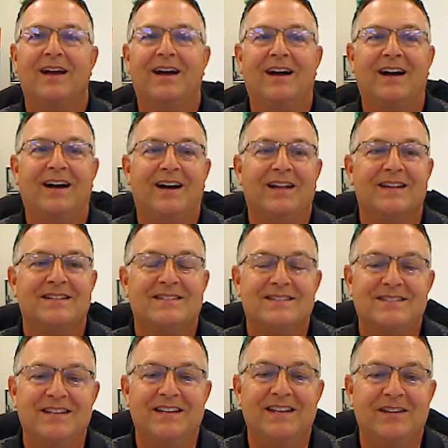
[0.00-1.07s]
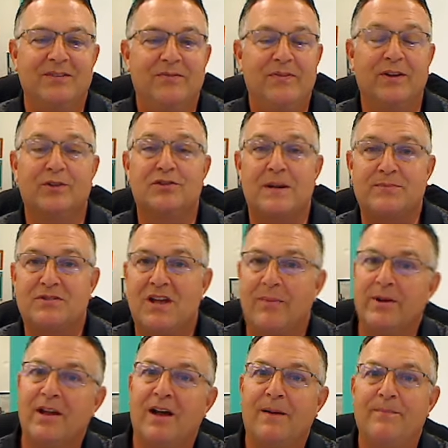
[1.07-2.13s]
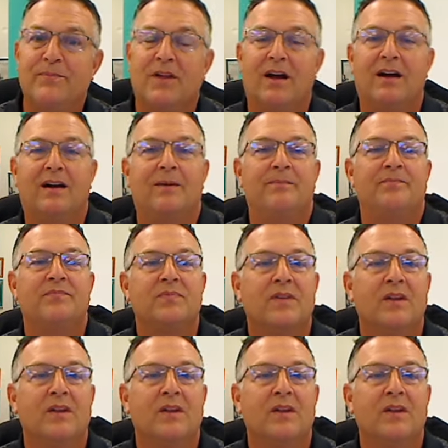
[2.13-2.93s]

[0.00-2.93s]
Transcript: Uh, let's see, field trips coming up. Um,